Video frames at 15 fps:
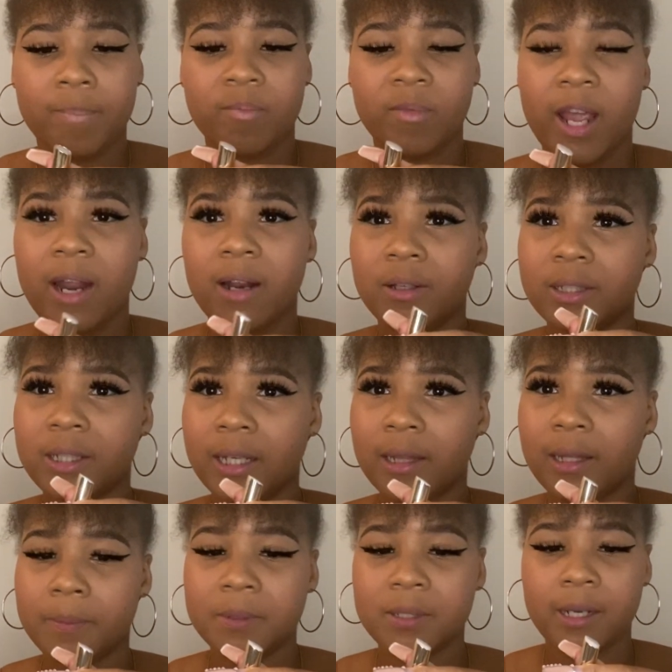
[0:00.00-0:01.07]
kind of looks like a
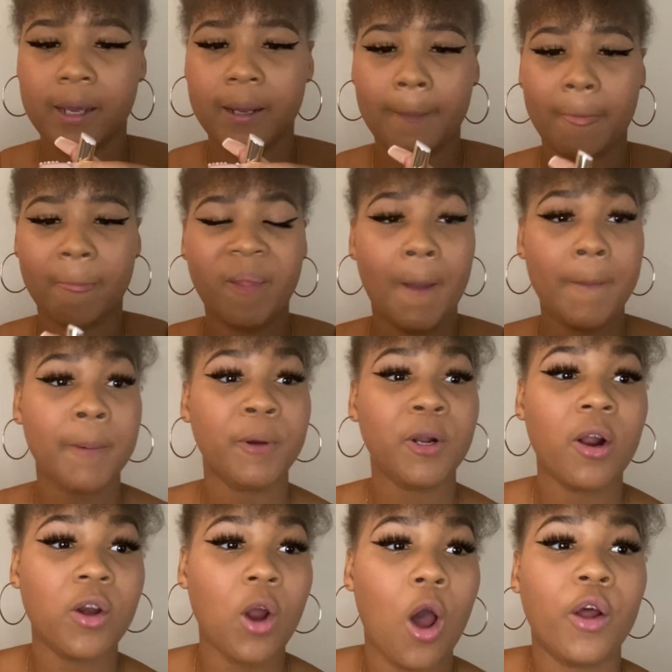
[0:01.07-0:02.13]
lipstick. I'm gonna put
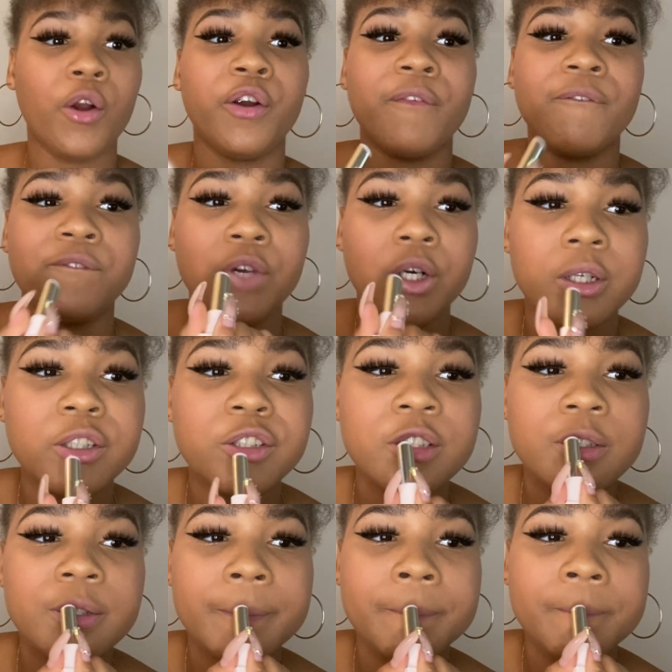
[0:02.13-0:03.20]
on Honor
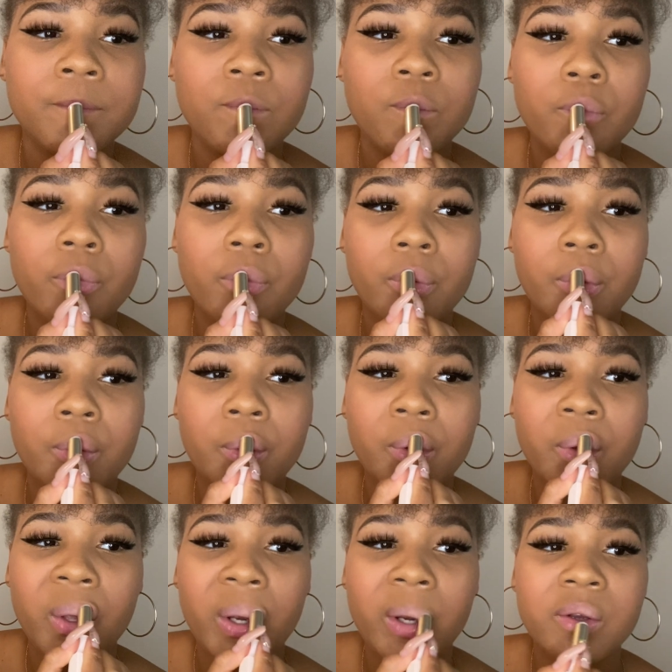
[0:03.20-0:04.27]
first,
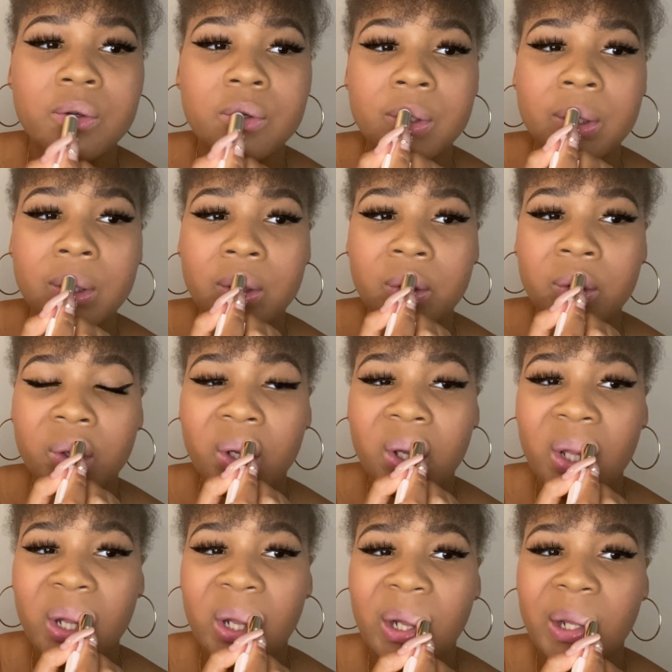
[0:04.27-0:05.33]
and it's just this
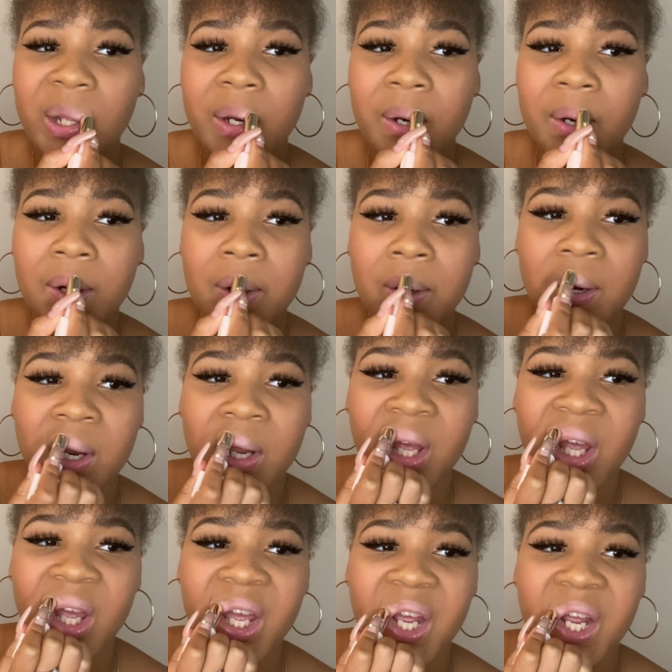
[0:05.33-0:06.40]
clear,
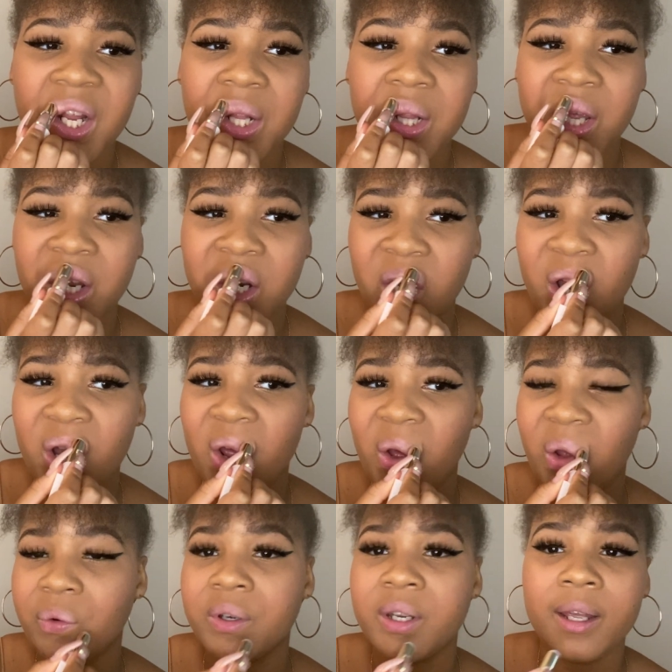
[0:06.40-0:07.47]
like no
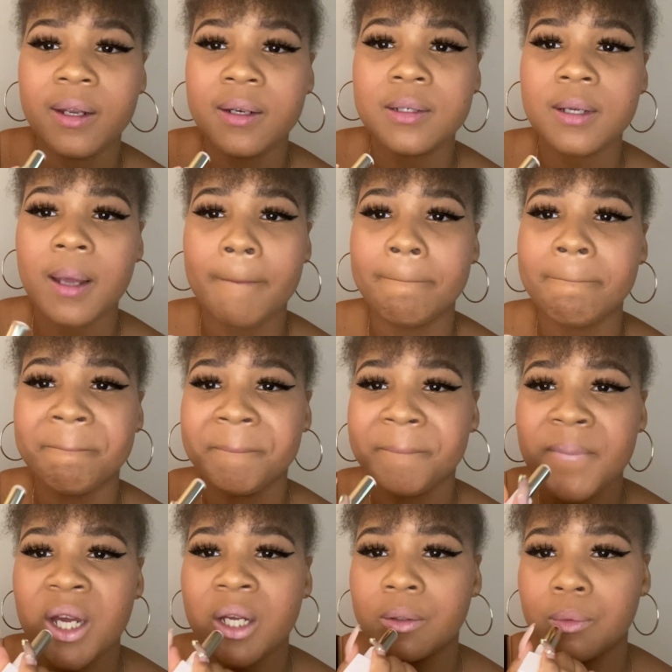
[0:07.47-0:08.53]
tint
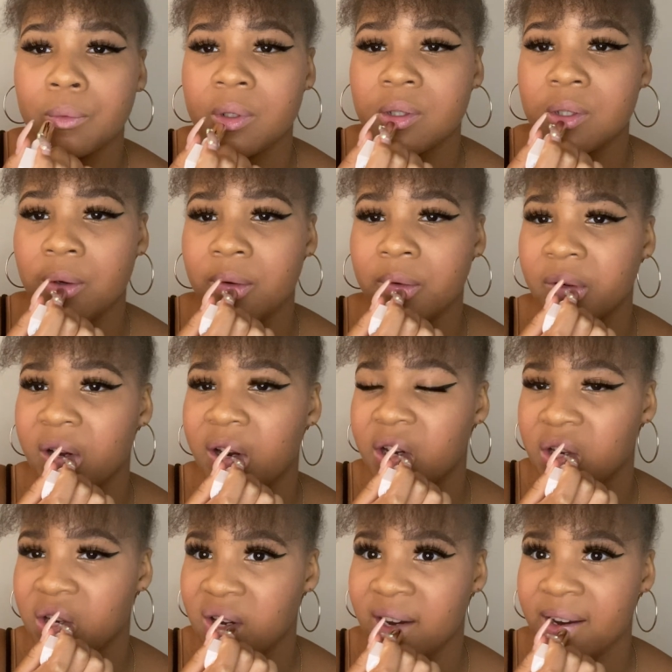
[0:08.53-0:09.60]
whatsoever kind of
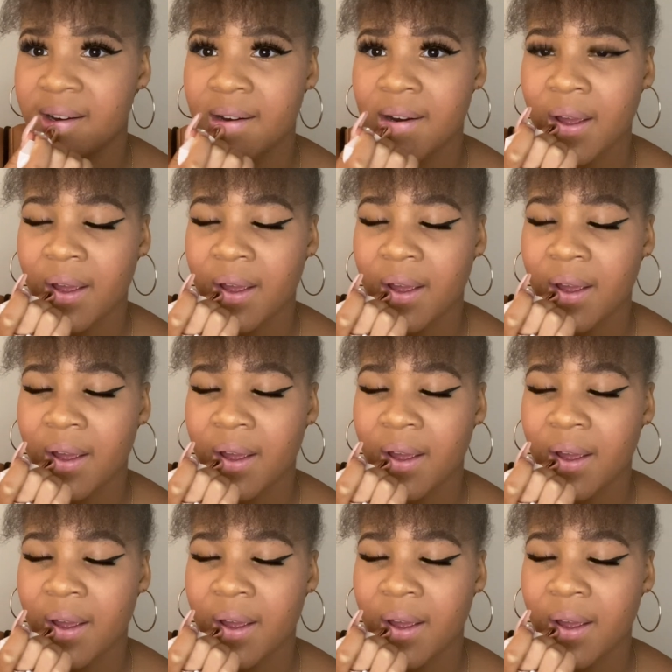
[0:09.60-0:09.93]
shade.